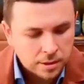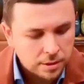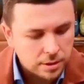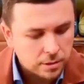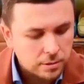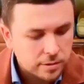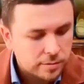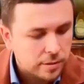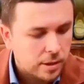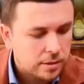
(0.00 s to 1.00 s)
the only
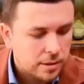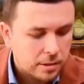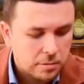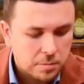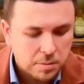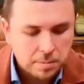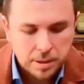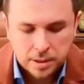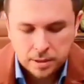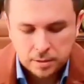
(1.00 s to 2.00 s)
flaws I would be
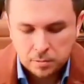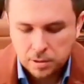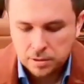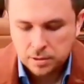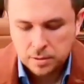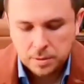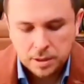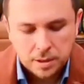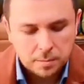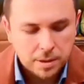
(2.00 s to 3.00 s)
picking are ones to be
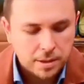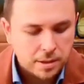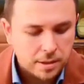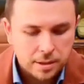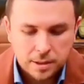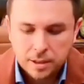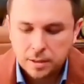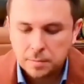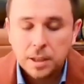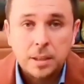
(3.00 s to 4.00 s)
nitpicky, and
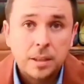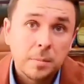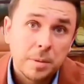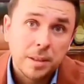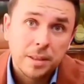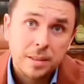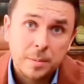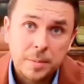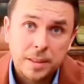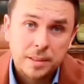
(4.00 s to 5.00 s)
I'm not
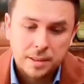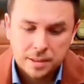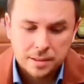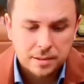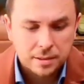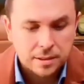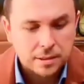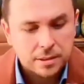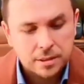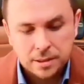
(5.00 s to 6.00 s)
nitpicky because I just think
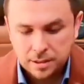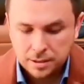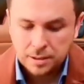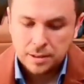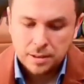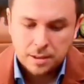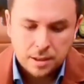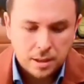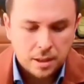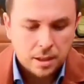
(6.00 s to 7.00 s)
it's silly.
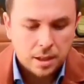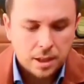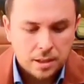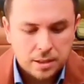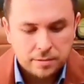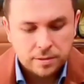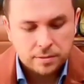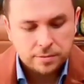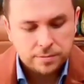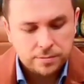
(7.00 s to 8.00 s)

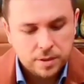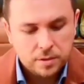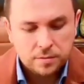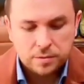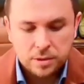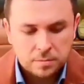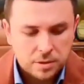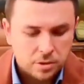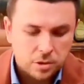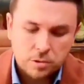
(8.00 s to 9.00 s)
If
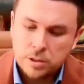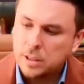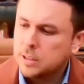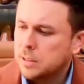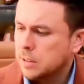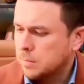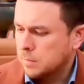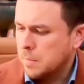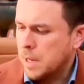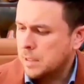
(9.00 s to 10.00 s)
something truly doesn't
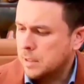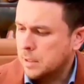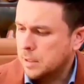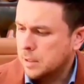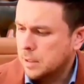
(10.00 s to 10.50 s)
matter,